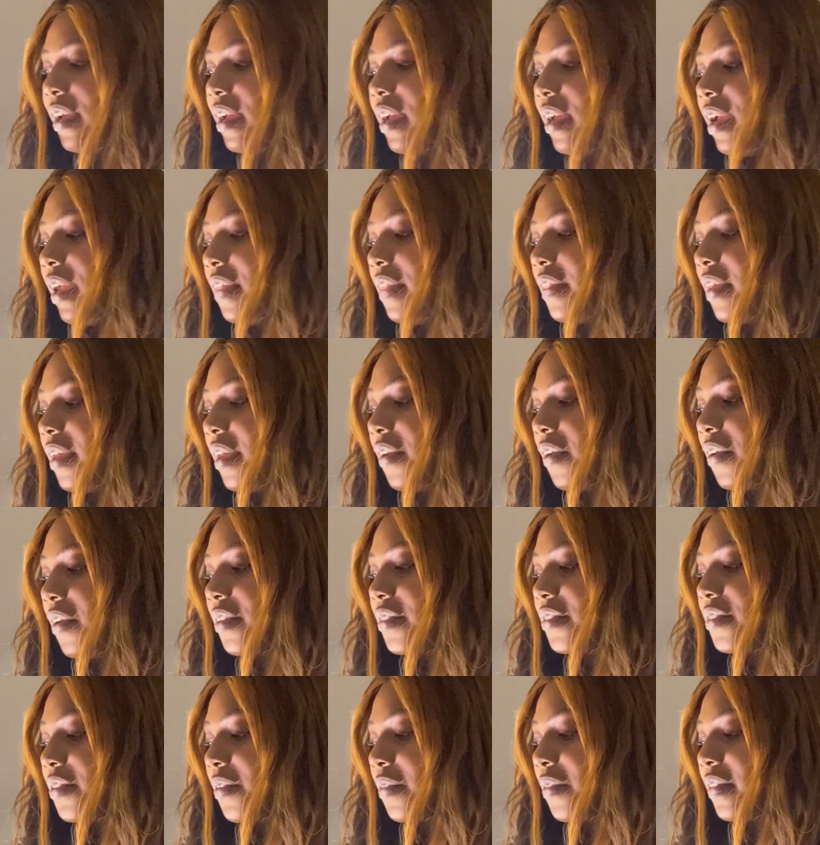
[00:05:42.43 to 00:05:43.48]
And then
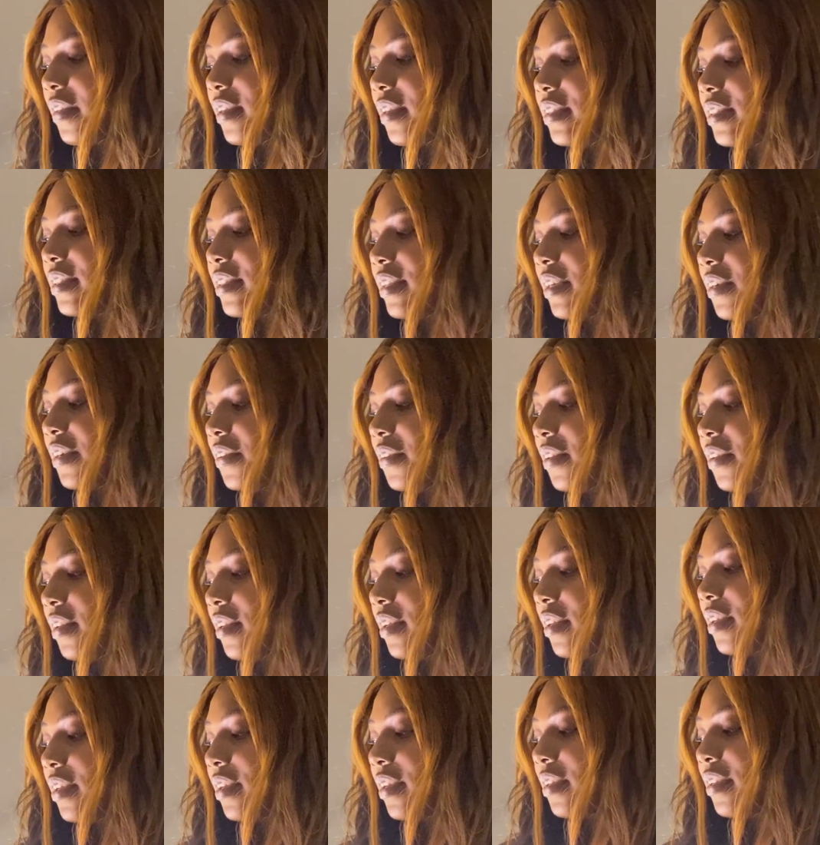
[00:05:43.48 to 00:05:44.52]
also these
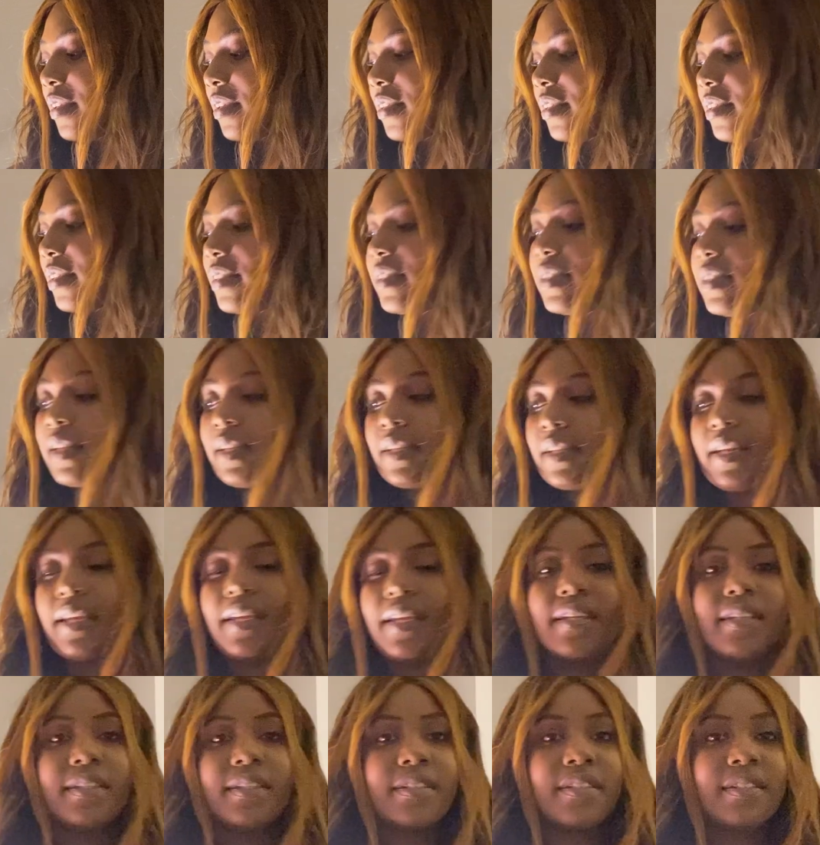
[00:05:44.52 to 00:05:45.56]
little
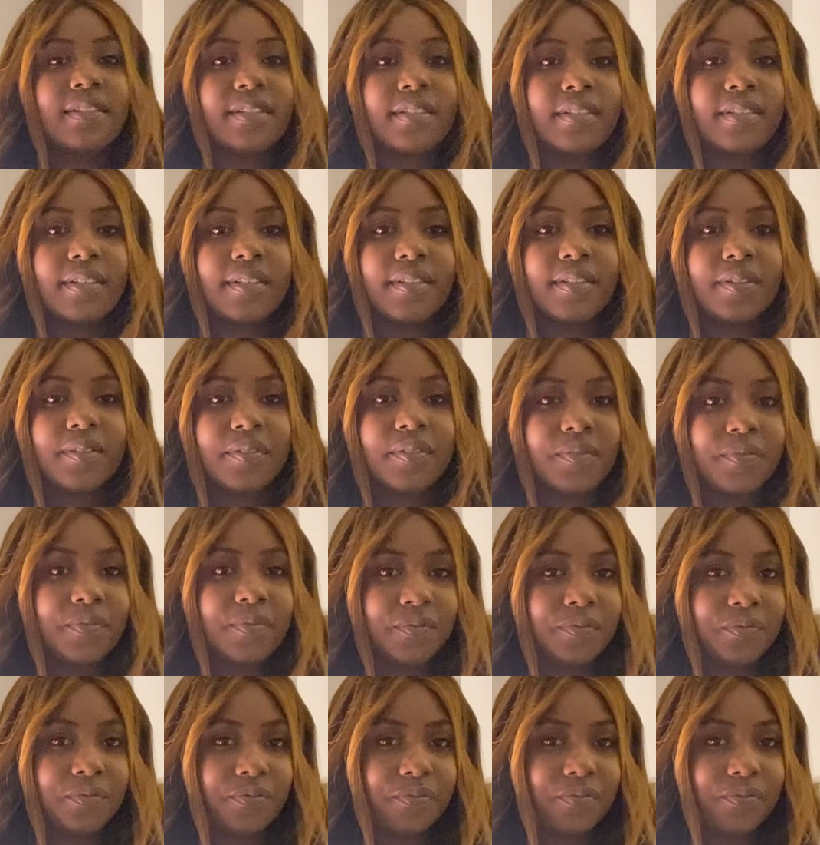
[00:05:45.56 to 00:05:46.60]
selenites.
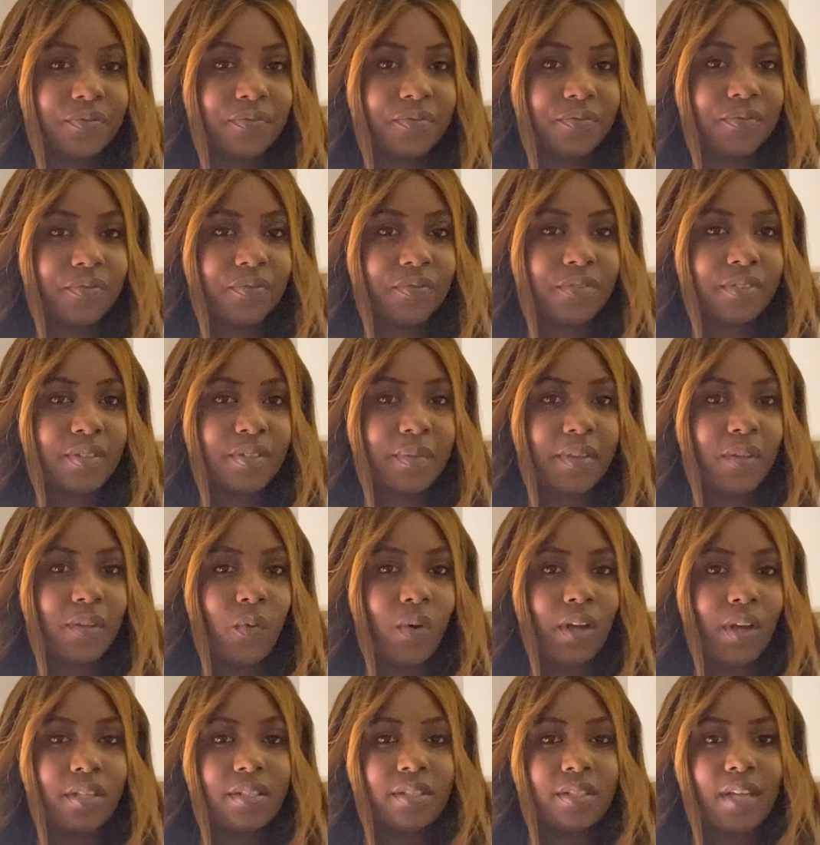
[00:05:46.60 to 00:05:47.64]
Some of the
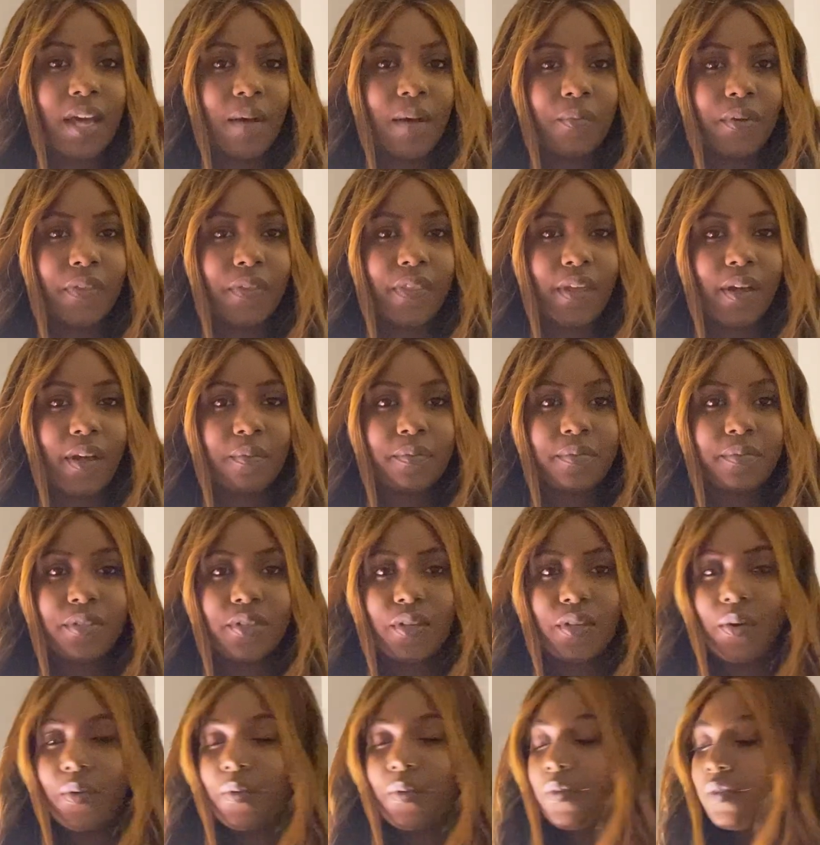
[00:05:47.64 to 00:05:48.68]
wands come with them,
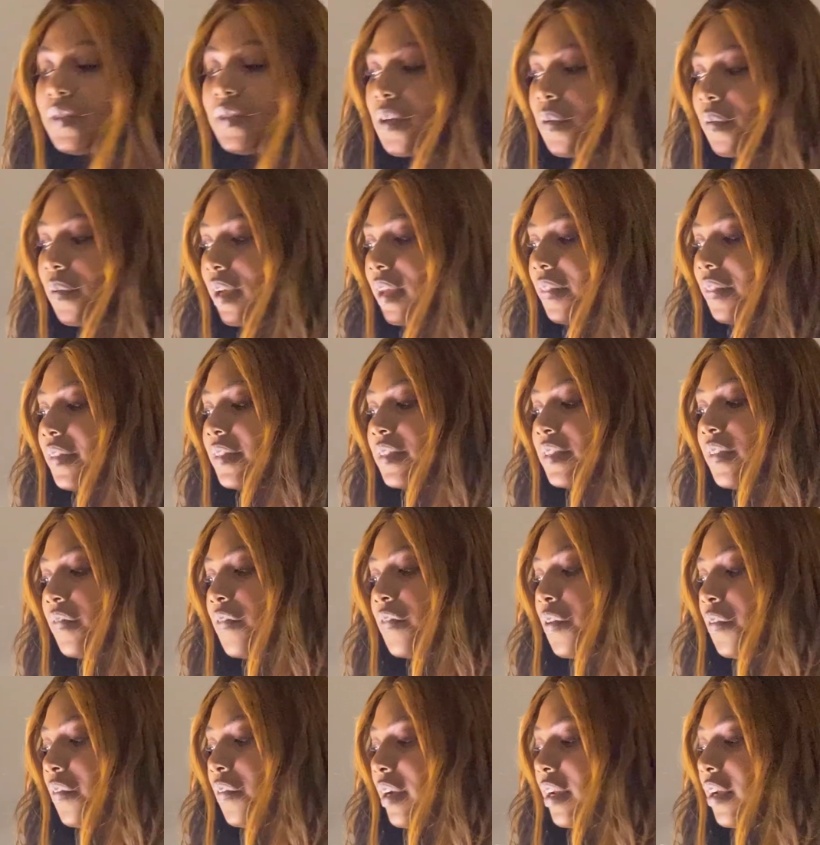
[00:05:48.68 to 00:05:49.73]
so don't get this if
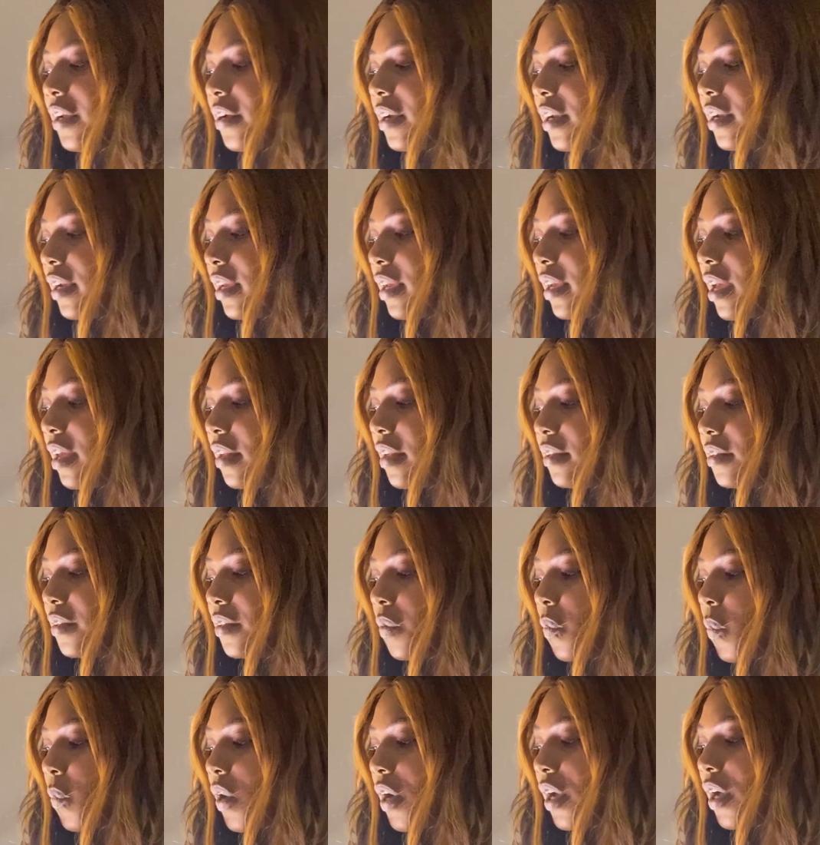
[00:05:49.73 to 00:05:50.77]
you're ready, you're gonna get a
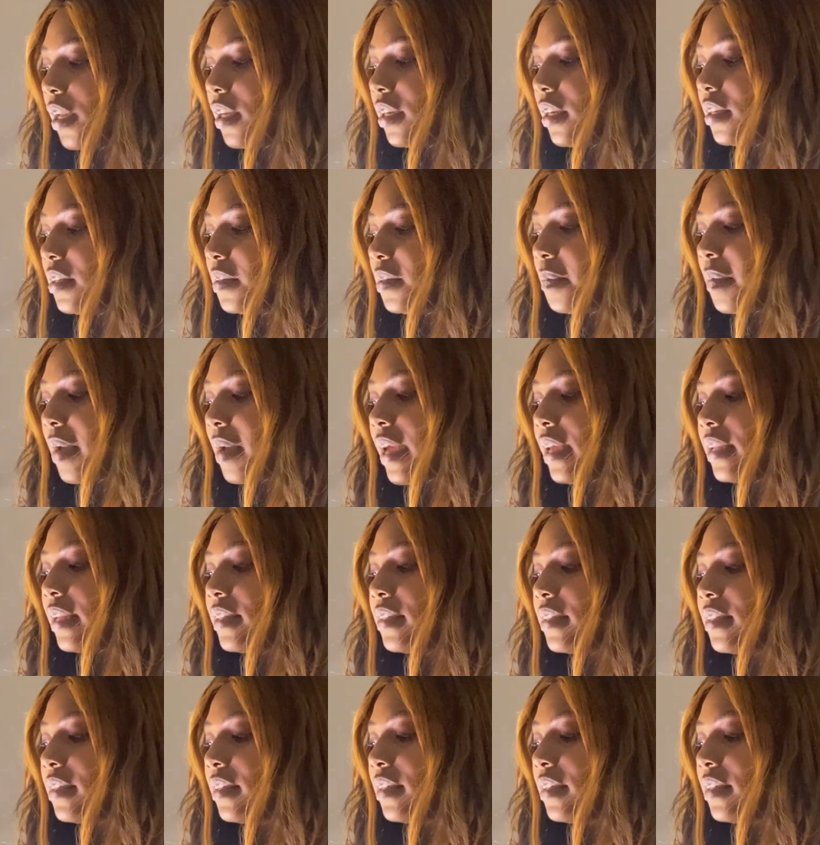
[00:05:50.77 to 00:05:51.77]
wand. But